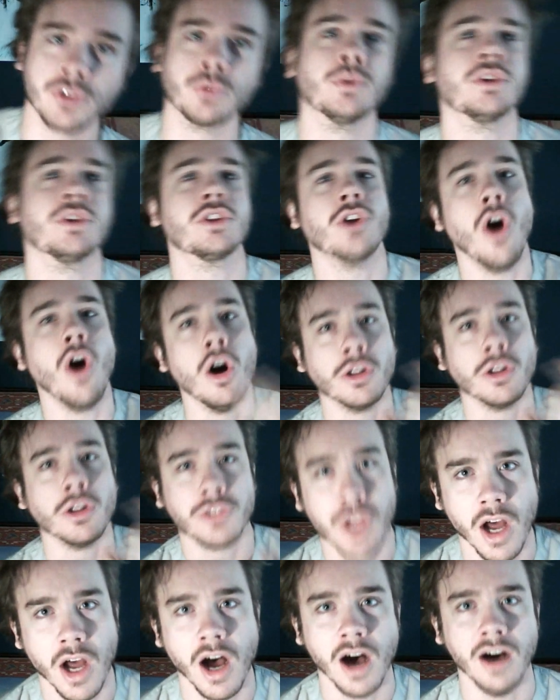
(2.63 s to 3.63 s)
a
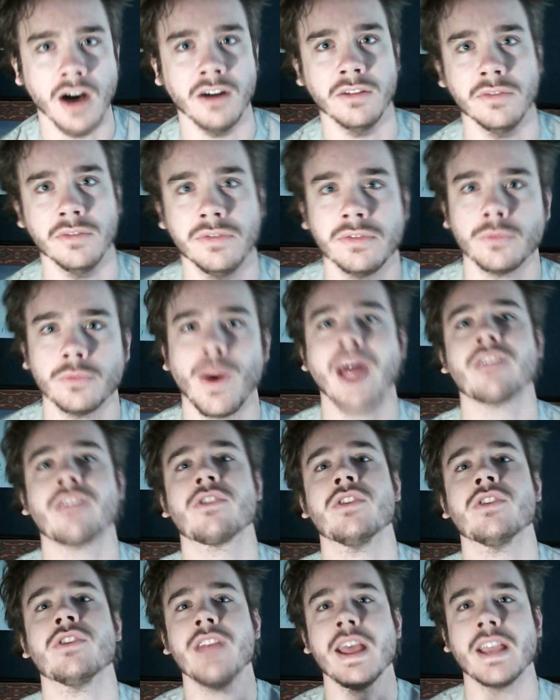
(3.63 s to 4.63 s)
result of rather
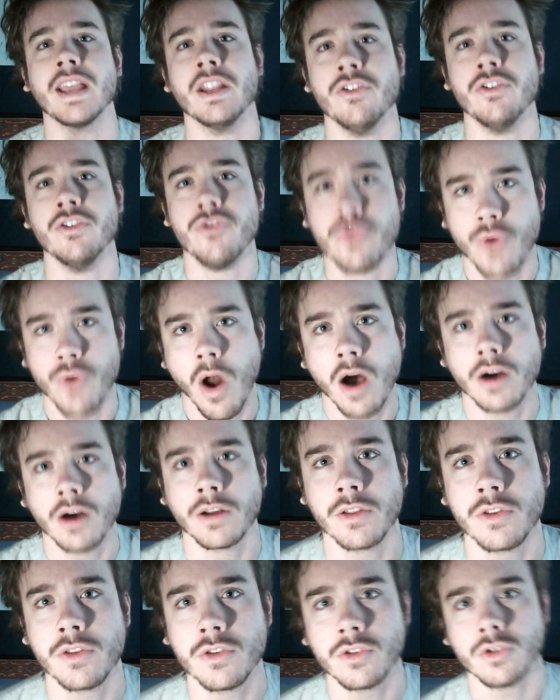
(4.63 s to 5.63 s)
than taking
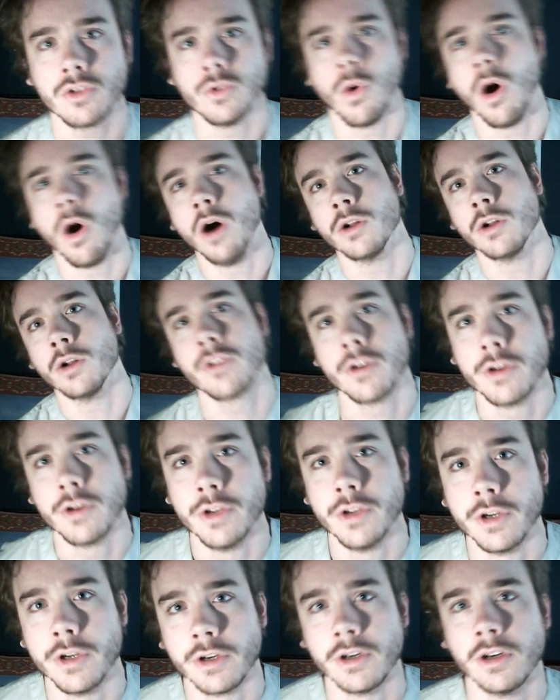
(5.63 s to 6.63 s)
drugs to alter
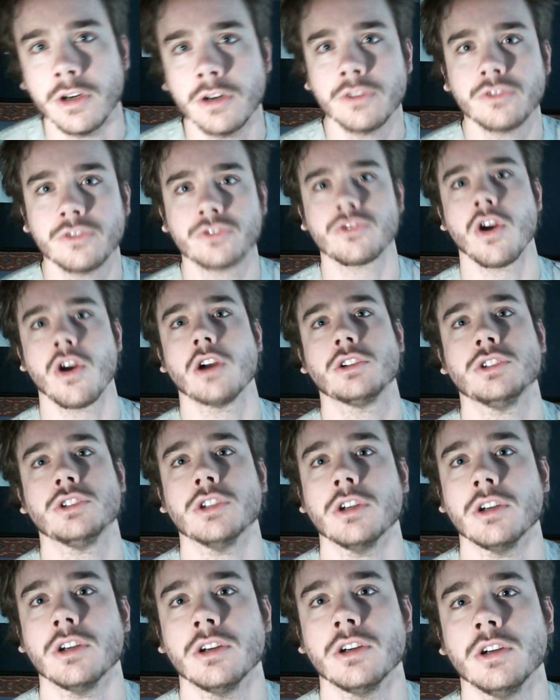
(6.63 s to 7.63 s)
your
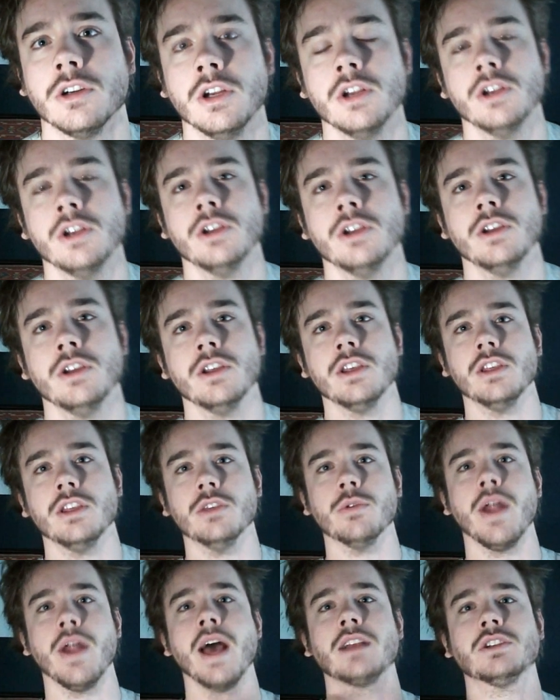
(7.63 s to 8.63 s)
structure,
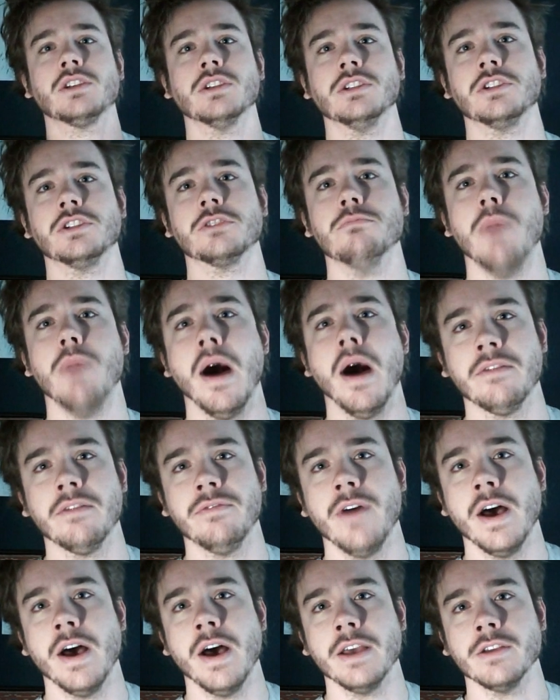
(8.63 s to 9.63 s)
you would actually just
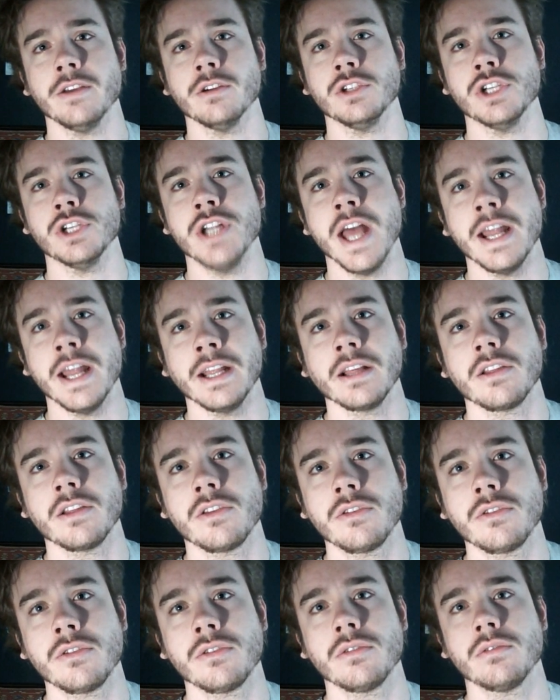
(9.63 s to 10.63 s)
modify your
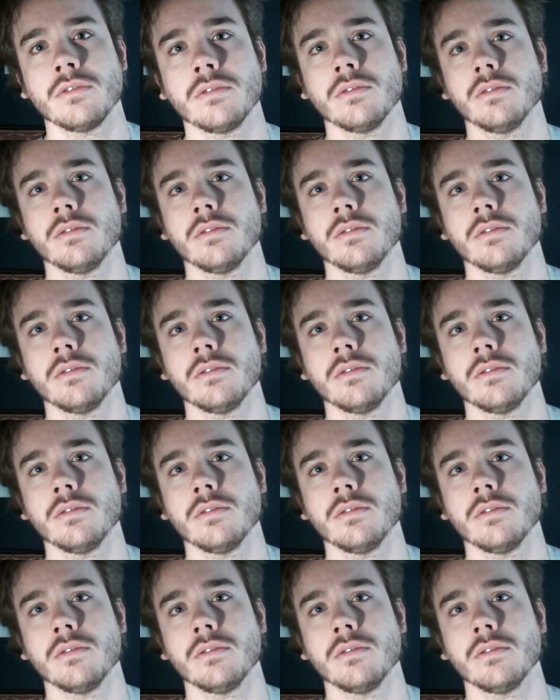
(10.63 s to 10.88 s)
genetics.